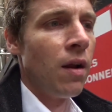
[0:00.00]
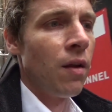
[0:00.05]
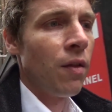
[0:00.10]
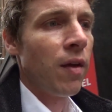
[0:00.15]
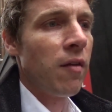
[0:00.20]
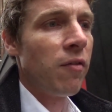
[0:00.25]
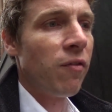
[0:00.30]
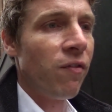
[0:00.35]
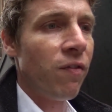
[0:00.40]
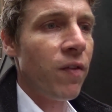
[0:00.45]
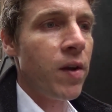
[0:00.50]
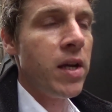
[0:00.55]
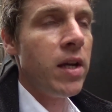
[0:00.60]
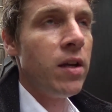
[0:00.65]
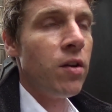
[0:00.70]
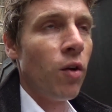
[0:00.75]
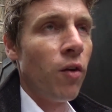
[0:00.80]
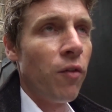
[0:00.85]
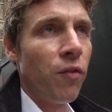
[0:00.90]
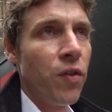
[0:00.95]
They
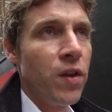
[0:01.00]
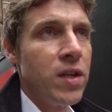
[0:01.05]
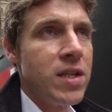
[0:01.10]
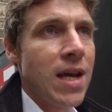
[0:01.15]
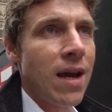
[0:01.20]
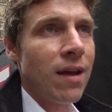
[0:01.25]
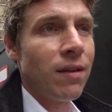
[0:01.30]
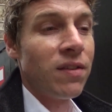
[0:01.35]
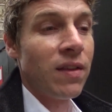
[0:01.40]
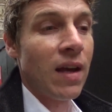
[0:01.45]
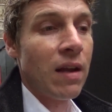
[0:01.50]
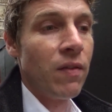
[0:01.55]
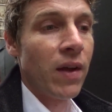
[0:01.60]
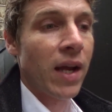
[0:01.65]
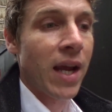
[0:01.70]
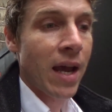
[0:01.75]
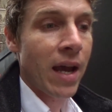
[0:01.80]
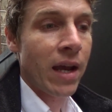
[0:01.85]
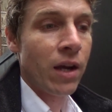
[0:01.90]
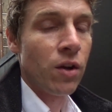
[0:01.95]
feed off the death and the
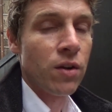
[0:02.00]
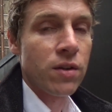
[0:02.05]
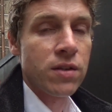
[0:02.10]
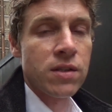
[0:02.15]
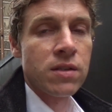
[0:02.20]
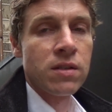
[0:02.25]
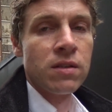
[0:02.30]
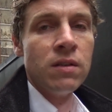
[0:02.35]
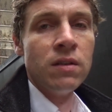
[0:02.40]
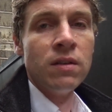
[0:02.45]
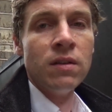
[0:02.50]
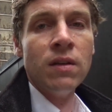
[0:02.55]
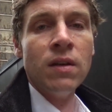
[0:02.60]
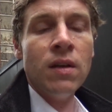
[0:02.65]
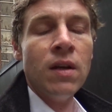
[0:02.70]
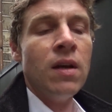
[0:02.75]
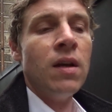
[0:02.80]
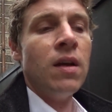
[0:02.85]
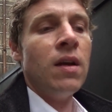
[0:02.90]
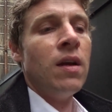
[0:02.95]
chaos.
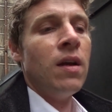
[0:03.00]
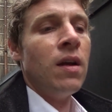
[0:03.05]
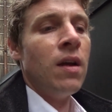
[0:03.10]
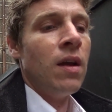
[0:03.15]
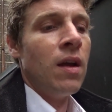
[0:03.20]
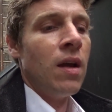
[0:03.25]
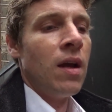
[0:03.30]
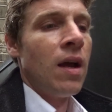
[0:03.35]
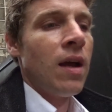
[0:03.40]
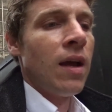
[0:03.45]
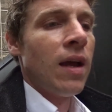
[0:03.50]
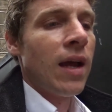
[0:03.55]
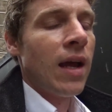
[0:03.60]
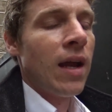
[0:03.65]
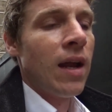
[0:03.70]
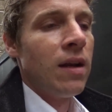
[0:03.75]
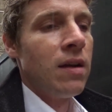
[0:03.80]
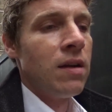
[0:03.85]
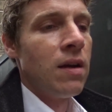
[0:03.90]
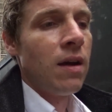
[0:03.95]

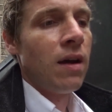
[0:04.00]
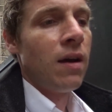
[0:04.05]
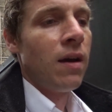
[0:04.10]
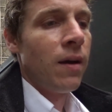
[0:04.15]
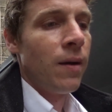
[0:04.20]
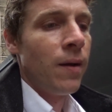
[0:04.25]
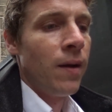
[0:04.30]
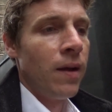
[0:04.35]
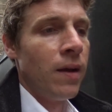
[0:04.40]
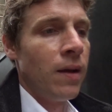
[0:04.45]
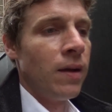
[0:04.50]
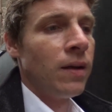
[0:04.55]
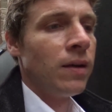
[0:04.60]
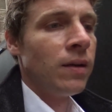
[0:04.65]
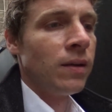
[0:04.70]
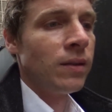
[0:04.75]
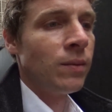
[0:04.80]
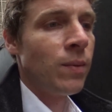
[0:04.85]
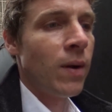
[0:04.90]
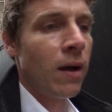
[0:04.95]
And,
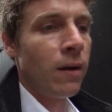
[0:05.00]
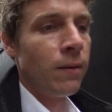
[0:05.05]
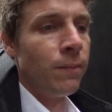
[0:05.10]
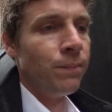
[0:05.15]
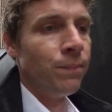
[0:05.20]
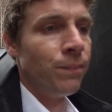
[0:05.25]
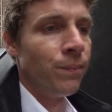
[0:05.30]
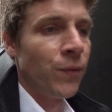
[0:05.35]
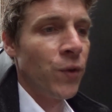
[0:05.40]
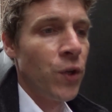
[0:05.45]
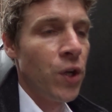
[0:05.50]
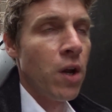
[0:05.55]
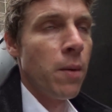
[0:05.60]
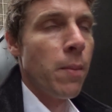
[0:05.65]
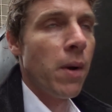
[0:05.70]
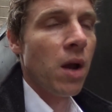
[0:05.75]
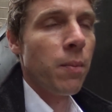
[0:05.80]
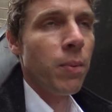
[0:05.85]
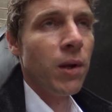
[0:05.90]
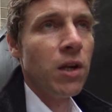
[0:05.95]
well, you know
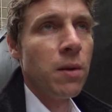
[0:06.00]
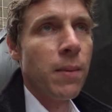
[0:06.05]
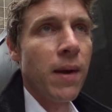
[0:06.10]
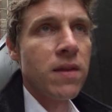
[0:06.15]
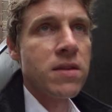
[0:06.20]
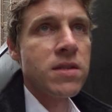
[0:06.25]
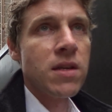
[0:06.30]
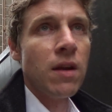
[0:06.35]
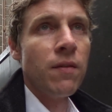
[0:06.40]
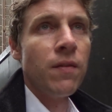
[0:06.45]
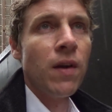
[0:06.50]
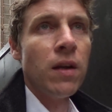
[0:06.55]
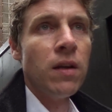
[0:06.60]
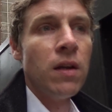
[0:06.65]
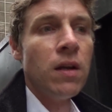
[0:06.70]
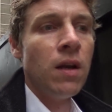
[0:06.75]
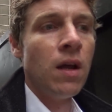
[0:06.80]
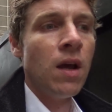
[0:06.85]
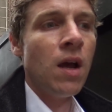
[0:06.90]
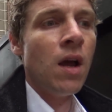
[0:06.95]
my opinion about the City of
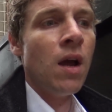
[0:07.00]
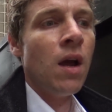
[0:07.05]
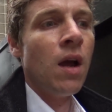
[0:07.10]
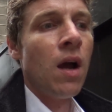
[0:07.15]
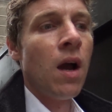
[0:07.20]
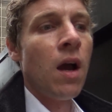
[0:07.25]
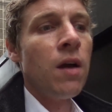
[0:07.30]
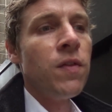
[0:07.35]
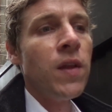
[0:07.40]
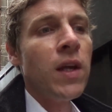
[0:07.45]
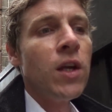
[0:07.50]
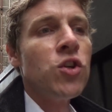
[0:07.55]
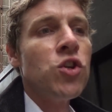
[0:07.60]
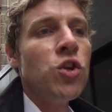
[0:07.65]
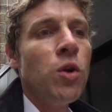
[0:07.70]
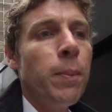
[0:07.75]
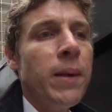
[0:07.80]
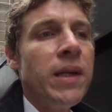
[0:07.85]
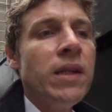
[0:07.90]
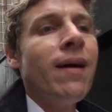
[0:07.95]
London. I think it
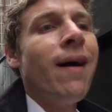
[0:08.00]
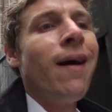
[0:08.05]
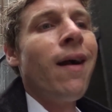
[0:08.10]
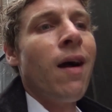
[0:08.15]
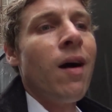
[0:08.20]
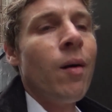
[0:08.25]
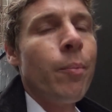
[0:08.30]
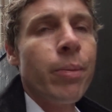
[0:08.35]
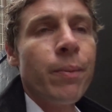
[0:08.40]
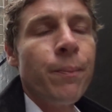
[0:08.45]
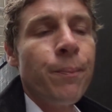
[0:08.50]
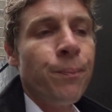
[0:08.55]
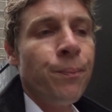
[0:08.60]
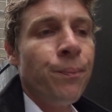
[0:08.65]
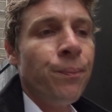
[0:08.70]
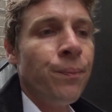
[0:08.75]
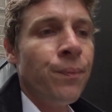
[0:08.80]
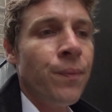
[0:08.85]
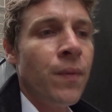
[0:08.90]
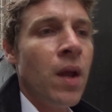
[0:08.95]
should be dug up
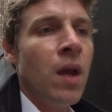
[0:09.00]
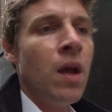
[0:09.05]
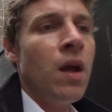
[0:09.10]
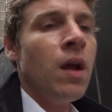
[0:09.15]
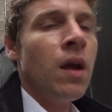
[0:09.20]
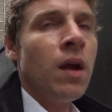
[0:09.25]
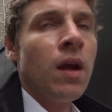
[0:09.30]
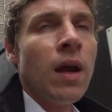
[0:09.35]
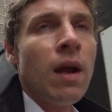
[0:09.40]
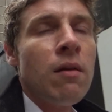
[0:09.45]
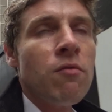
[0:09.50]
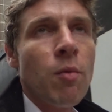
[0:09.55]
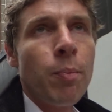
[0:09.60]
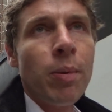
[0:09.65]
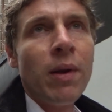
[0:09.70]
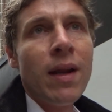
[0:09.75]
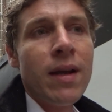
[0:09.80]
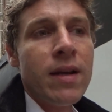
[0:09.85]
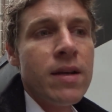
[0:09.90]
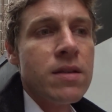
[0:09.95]
and
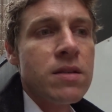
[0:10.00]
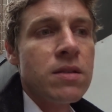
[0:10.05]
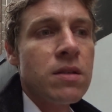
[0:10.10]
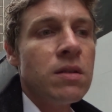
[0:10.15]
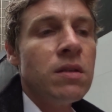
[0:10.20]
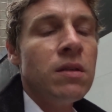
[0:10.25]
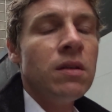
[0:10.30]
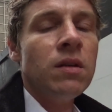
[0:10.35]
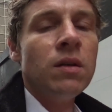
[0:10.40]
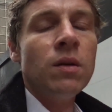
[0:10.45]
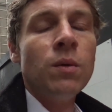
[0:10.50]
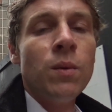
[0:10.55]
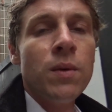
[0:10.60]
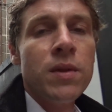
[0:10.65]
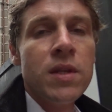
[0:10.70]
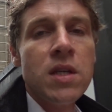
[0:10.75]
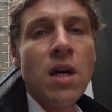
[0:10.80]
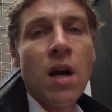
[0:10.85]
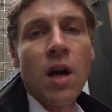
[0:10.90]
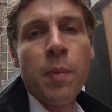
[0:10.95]
replaced with
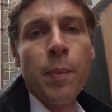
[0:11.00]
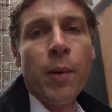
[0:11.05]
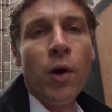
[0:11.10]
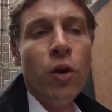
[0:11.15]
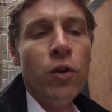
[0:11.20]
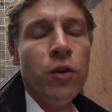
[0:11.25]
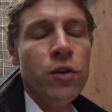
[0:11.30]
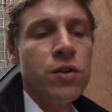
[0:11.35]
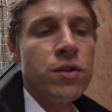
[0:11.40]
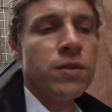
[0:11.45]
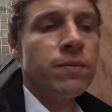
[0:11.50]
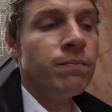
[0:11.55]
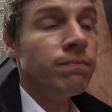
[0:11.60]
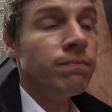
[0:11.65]
a duck pond.